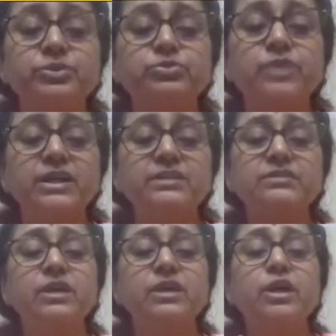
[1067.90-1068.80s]
to
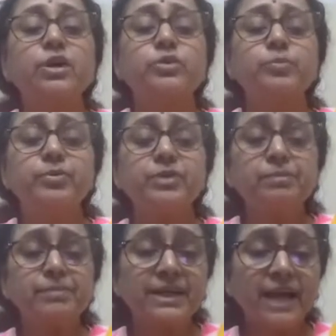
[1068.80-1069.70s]
us, you put
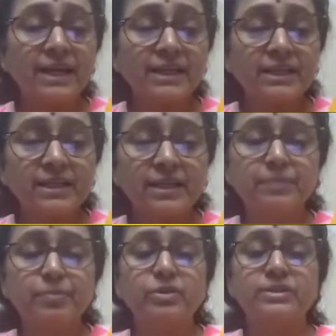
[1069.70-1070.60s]
a metallic
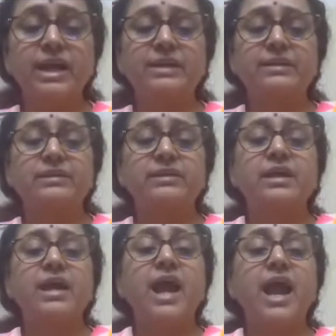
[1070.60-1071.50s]
clip on that.
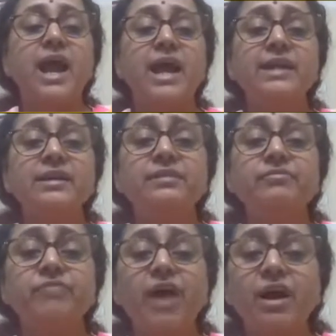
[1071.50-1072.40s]
And
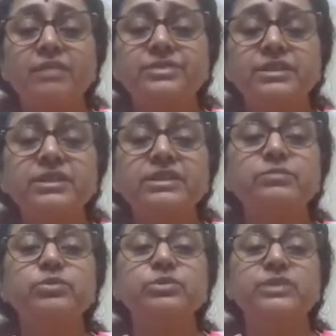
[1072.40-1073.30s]
after
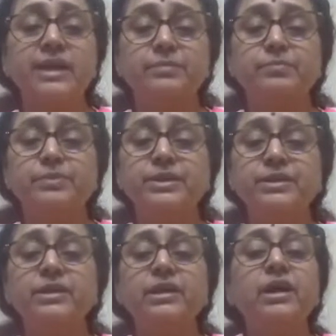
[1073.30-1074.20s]

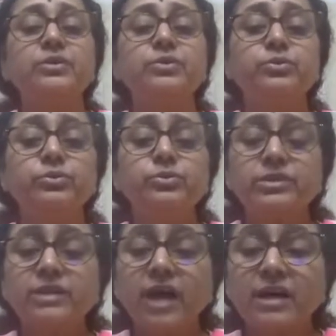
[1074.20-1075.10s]
chemotherapy,
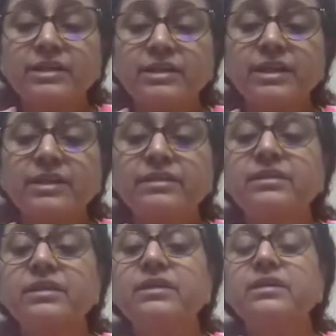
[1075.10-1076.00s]
you target
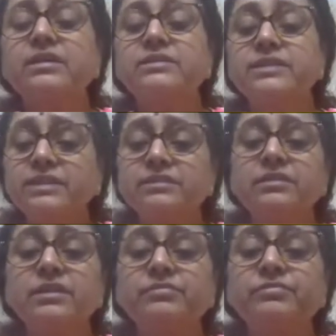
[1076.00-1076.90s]

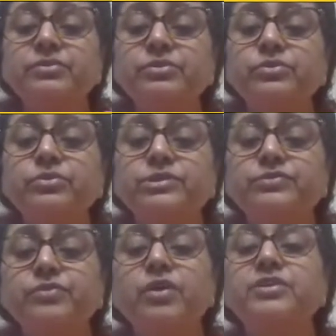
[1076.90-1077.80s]
these lymph nodes
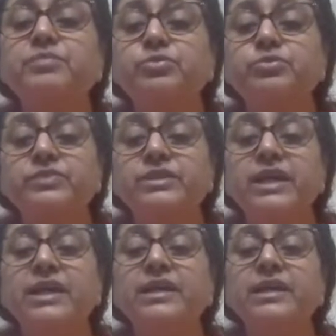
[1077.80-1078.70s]
for removal.
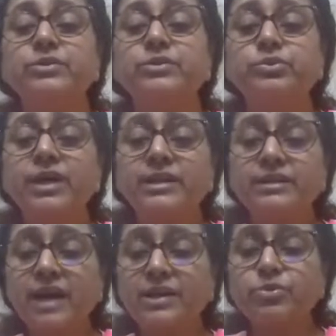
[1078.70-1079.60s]
You
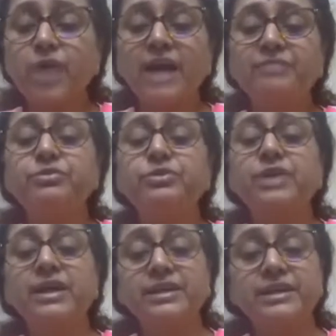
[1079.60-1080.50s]
have to
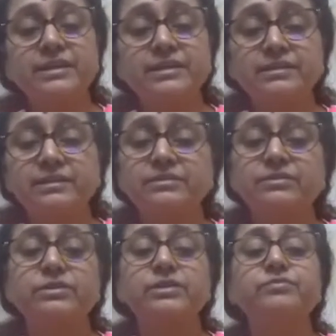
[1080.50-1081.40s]
target
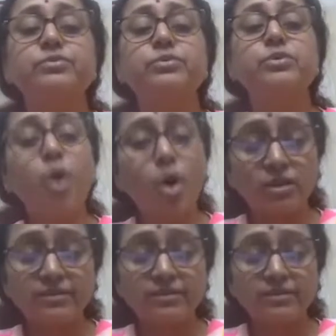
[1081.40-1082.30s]
this lymph node
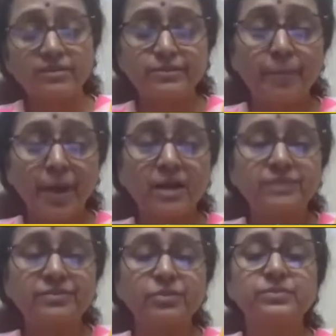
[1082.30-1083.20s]
also,
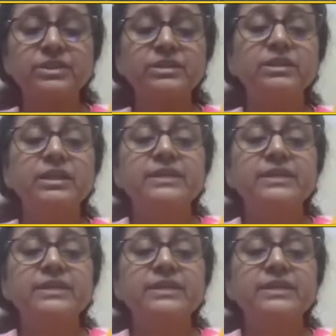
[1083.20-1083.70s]
apart from the